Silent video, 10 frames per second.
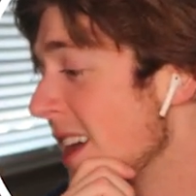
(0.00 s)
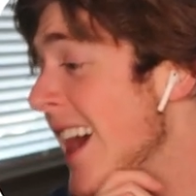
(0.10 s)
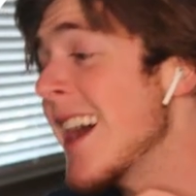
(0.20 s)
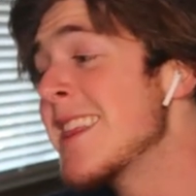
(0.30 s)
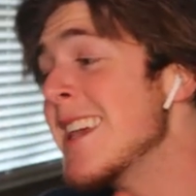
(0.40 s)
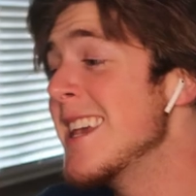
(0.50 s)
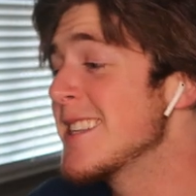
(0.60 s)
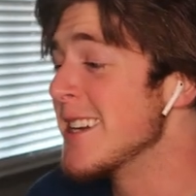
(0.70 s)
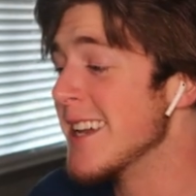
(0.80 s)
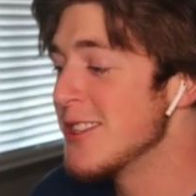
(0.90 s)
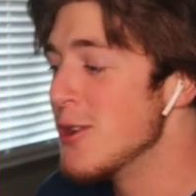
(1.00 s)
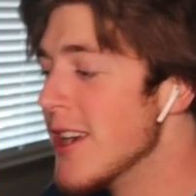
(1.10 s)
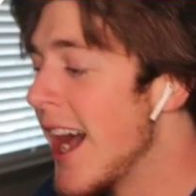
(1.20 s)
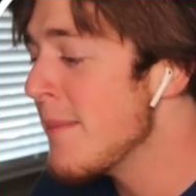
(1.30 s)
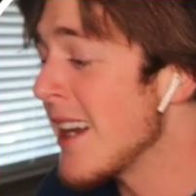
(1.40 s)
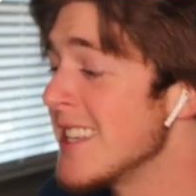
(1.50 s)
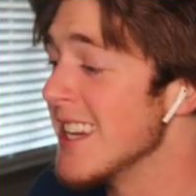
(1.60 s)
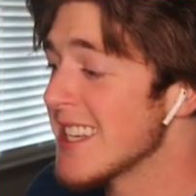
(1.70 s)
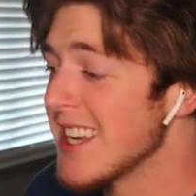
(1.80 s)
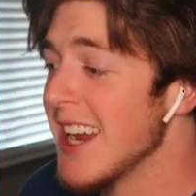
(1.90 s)
And I think he's gonna, dude, I'm actually
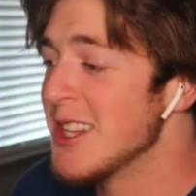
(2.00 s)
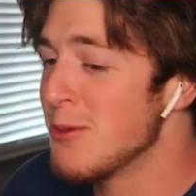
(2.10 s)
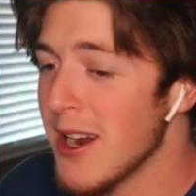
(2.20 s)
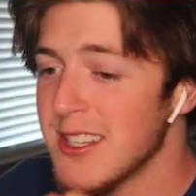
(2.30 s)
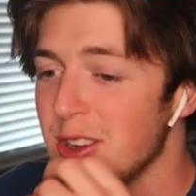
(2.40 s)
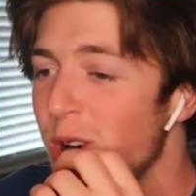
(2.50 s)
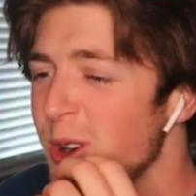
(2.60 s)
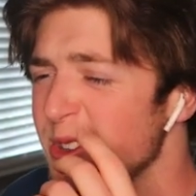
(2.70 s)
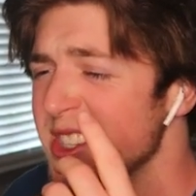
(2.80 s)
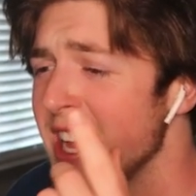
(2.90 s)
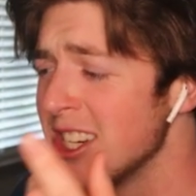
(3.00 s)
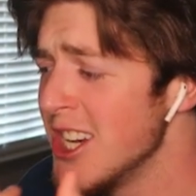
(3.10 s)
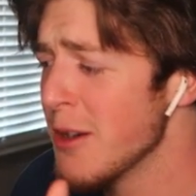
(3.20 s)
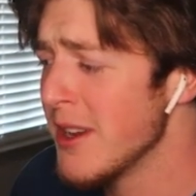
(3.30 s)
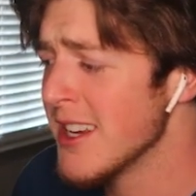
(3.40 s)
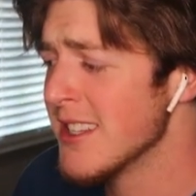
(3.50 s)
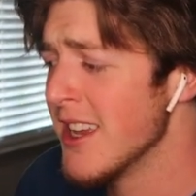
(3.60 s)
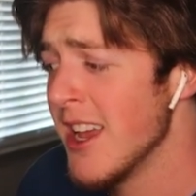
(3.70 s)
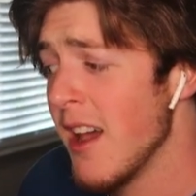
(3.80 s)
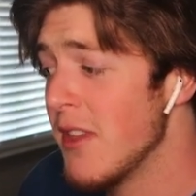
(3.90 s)
excited to watch the Cardinals next year because
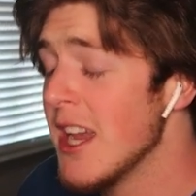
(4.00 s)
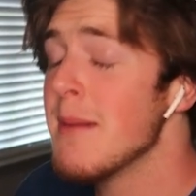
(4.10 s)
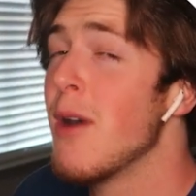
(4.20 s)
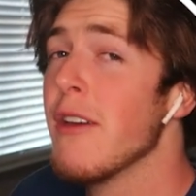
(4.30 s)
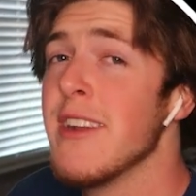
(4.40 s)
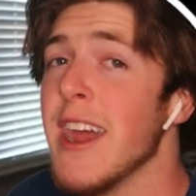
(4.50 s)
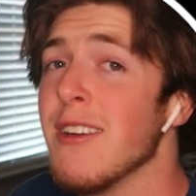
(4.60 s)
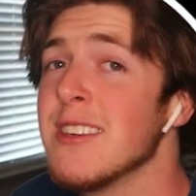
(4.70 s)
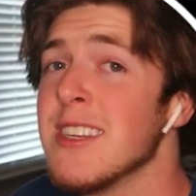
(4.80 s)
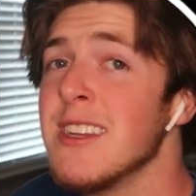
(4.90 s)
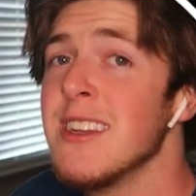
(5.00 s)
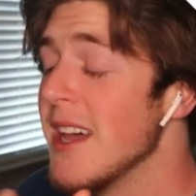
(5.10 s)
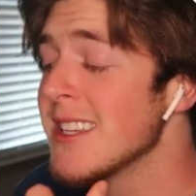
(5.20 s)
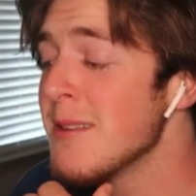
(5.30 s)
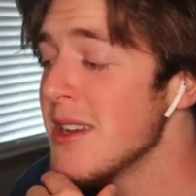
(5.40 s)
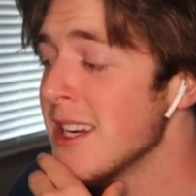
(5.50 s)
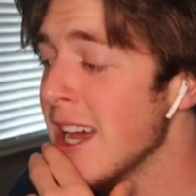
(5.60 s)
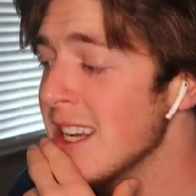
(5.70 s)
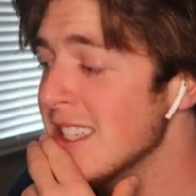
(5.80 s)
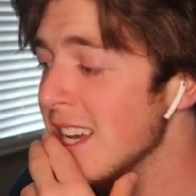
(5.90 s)
if they get Marvin Harrison, that's gonna be a
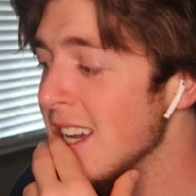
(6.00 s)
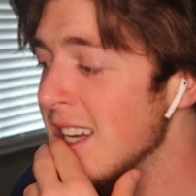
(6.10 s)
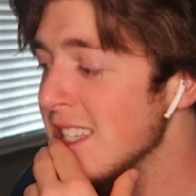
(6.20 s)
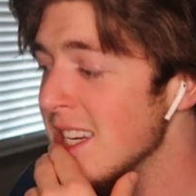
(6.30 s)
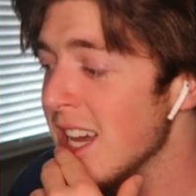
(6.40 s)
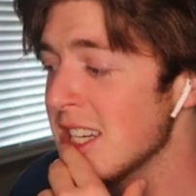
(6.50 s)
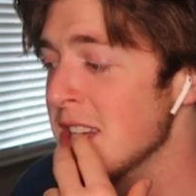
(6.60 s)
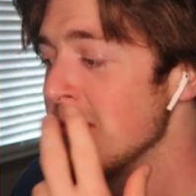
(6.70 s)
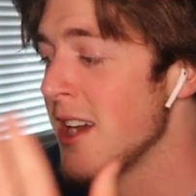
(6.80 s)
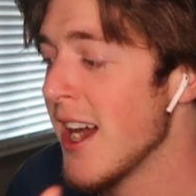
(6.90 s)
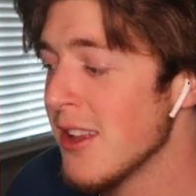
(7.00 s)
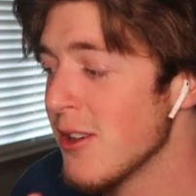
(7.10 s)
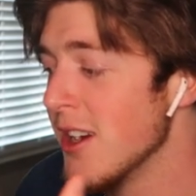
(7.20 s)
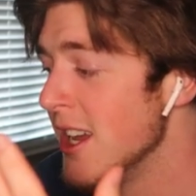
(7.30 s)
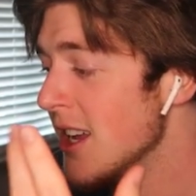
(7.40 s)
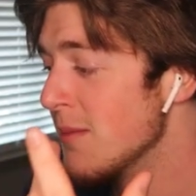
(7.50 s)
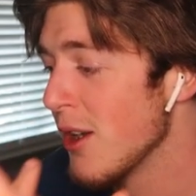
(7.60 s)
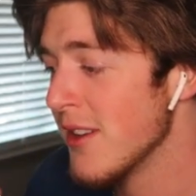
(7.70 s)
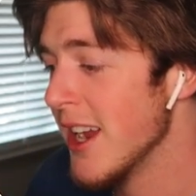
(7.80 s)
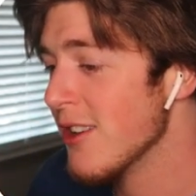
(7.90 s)
nice connection. Kyler and
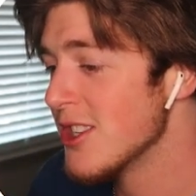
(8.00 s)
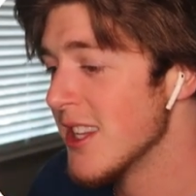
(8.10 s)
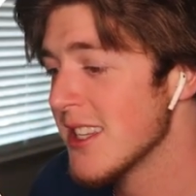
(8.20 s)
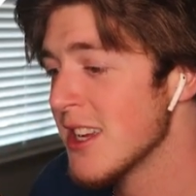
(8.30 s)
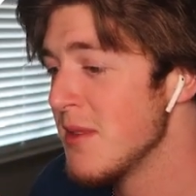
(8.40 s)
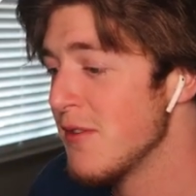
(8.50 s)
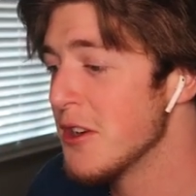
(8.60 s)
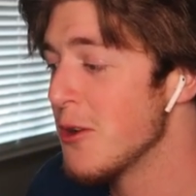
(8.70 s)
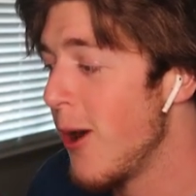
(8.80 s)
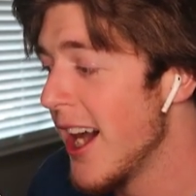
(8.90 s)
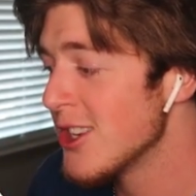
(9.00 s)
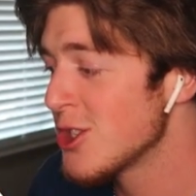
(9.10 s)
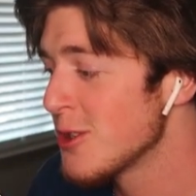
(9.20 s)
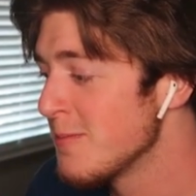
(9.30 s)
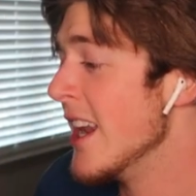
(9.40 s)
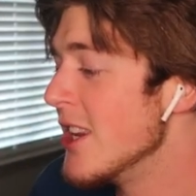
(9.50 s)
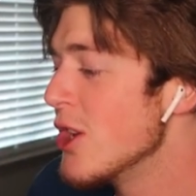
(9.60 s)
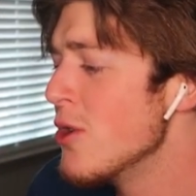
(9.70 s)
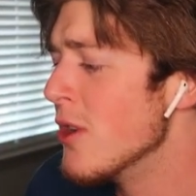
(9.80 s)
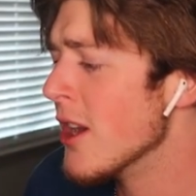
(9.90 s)
Marvin Harrison, that's gonna be fun to watch. And
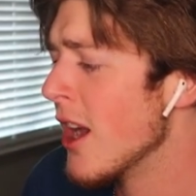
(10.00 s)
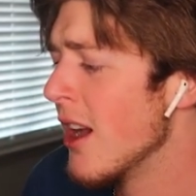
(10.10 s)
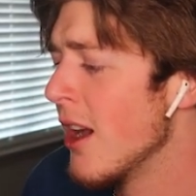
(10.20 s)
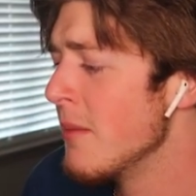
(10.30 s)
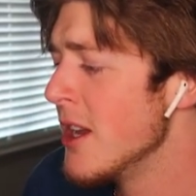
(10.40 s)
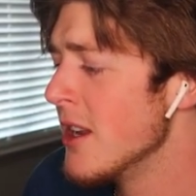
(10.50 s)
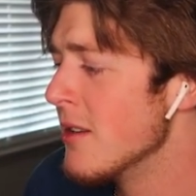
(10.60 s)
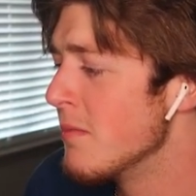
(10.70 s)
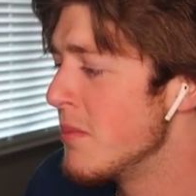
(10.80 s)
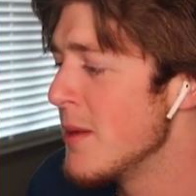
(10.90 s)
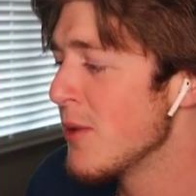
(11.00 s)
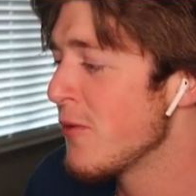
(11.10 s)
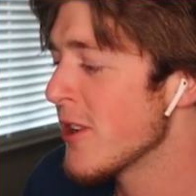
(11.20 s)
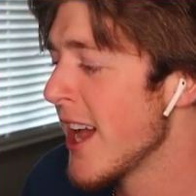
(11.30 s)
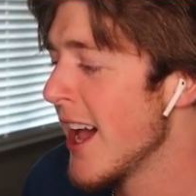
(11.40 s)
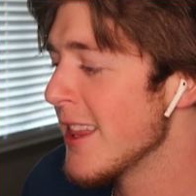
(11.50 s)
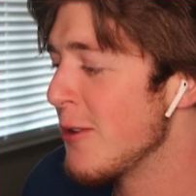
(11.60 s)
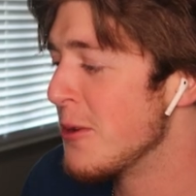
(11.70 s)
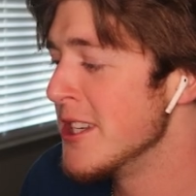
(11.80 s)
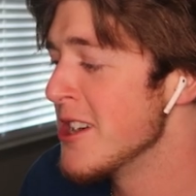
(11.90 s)
dude, I mean, people forgot
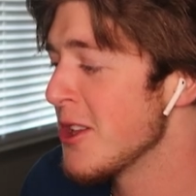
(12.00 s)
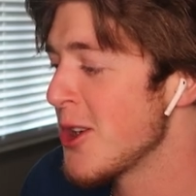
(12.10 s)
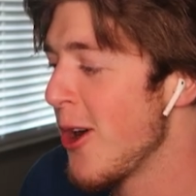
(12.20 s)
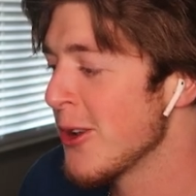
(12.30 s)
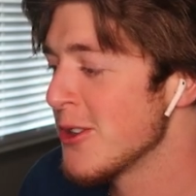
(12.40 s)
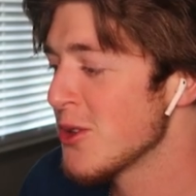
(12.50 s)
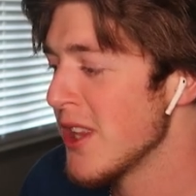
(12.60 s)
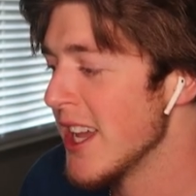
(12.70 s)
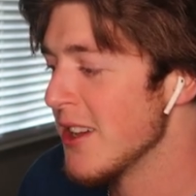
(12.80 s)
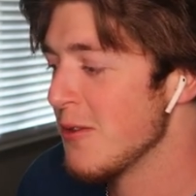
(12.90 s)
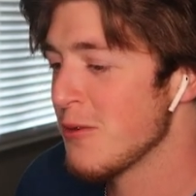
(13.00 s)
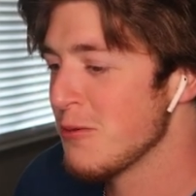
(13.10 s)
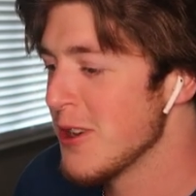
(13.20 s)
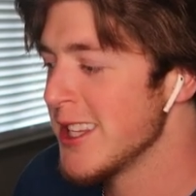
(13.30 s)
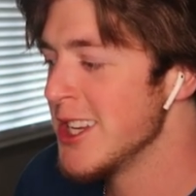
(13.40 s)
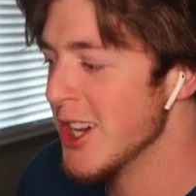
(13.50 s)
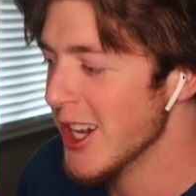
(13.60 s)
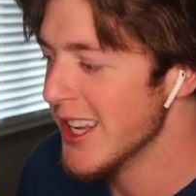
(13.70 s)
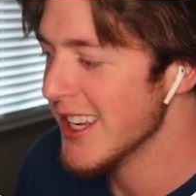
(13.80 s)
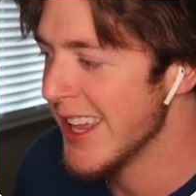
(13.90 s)
that one year the Cardinals were like really
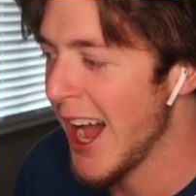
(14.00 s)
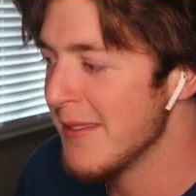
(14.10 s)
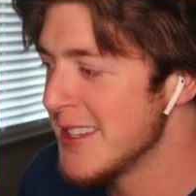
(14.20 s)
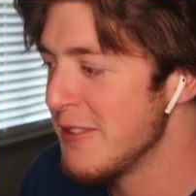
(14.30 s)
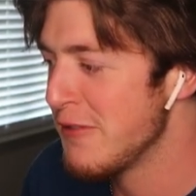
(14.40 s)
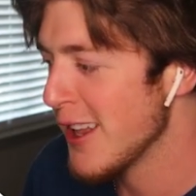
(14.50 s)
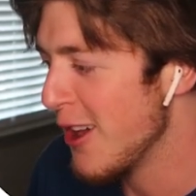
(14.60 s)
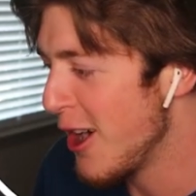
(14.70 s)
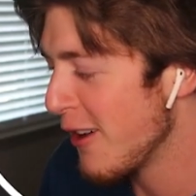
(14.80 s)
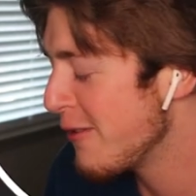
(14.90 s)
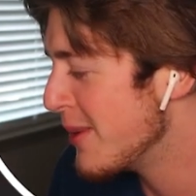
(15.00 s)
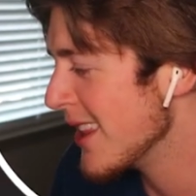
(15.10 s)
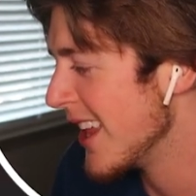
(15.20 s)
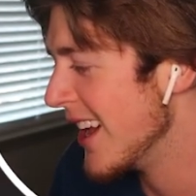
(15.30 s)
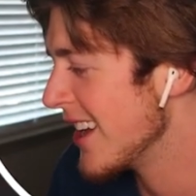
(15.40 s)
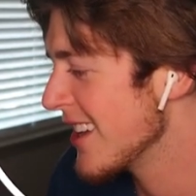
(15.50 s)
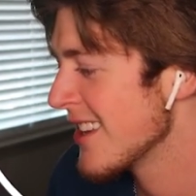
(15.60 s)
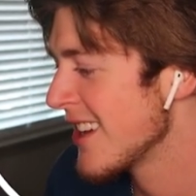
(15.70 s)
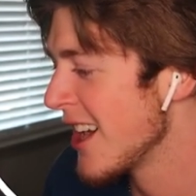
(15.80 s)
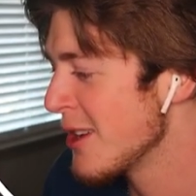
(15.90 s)
good. They obviously fell off, but like
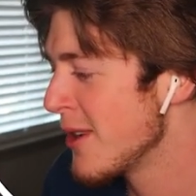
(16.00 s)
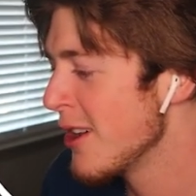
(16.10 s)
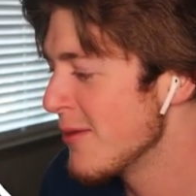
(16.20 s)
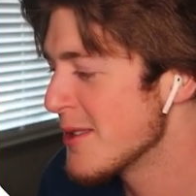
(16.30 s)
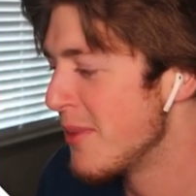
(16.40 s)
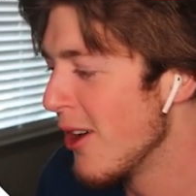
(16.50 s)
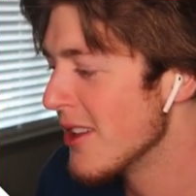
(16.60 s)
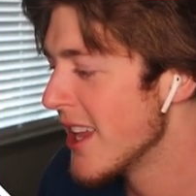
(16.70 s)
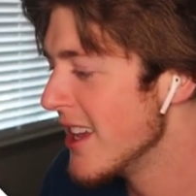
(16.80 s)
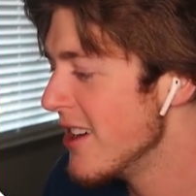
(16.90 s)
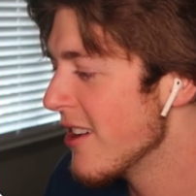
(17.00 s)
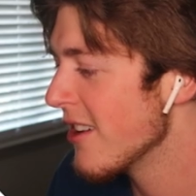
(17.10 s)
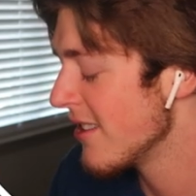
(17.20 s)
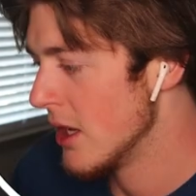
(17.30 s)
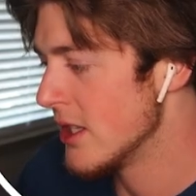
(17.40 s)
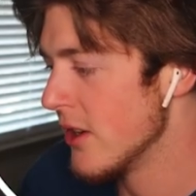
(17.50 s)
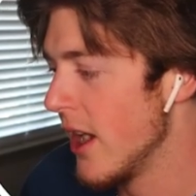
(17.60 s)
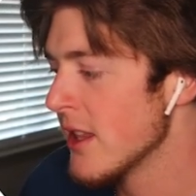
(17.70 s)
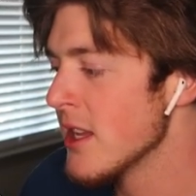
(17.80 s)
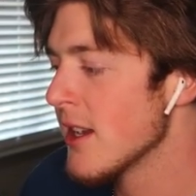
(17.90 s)
Kyler Murray was balling that year. And so
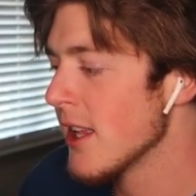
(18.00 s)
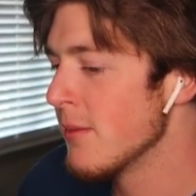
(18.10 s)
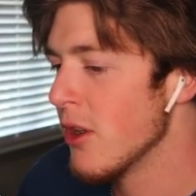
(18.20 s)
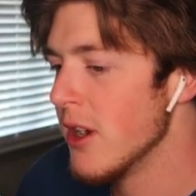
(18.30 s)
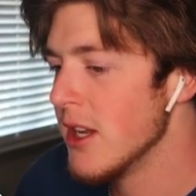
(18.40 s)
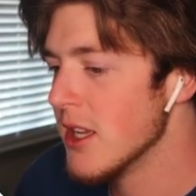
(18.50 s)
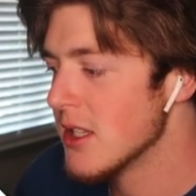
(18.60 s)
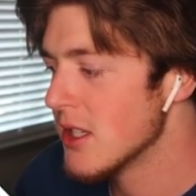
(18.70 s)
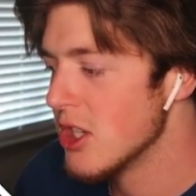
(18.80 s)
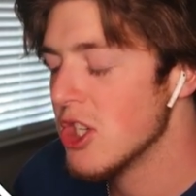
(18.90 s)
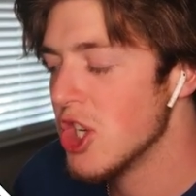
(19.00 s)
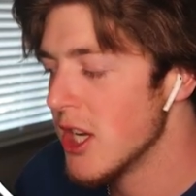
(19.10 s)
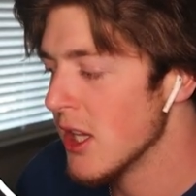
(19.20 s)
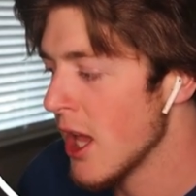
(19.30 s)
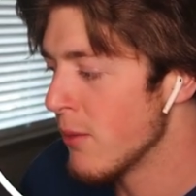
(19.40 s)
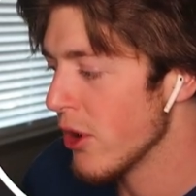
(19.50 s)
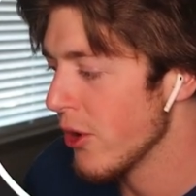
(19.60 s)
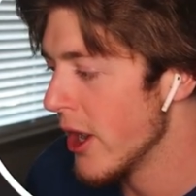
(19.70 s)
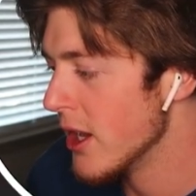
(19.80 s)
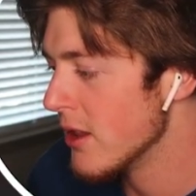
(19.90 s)
I think Kyler Murray should get a lot more
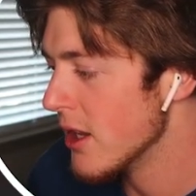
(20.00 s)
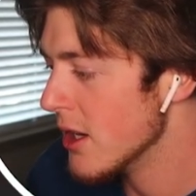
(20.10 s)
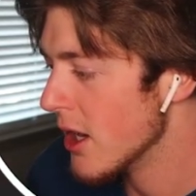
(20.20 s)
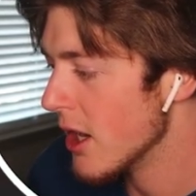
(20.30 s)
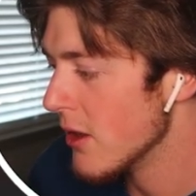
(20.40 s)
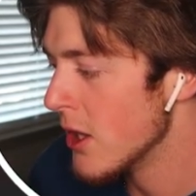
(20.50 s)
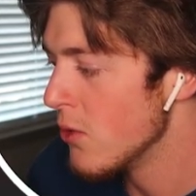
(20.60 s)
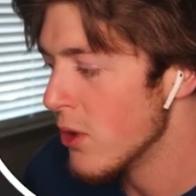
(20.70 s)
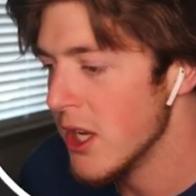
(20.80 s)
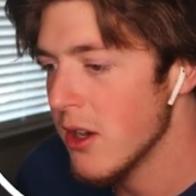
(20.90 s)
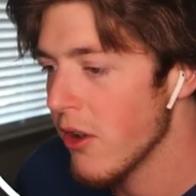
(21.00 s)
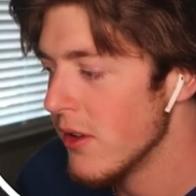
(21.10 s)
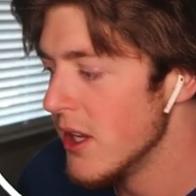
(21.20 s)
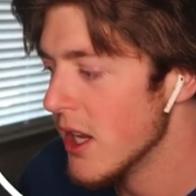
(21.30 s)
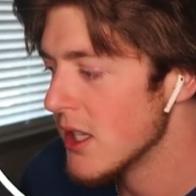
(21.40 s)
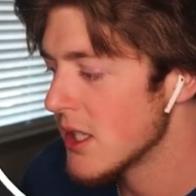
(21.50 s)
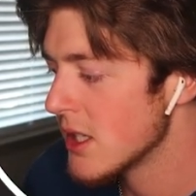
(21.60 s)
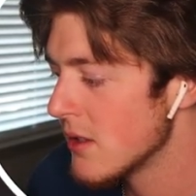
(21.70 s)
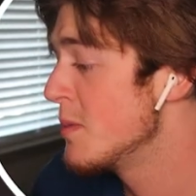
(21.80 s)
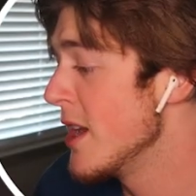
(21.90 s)
credit than what he currently
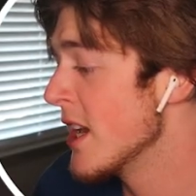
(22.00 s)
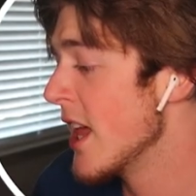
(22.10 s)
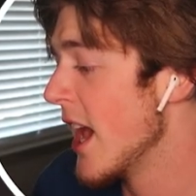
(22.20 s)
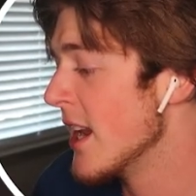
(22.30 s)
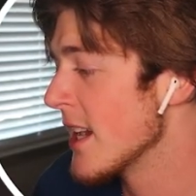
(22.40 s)
gets. Speaking of that,